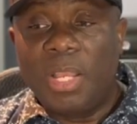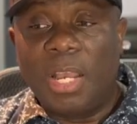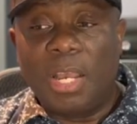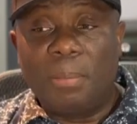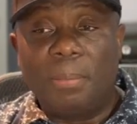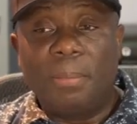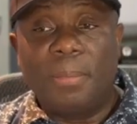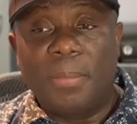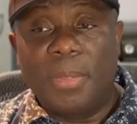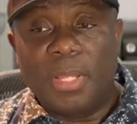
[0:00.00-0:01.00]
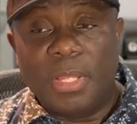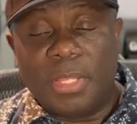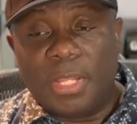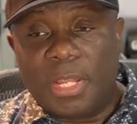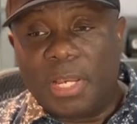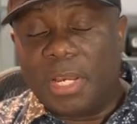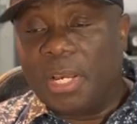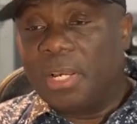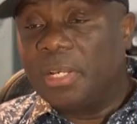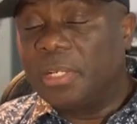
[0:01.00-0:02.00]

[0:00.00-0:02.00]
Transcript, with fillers: Um, then uh,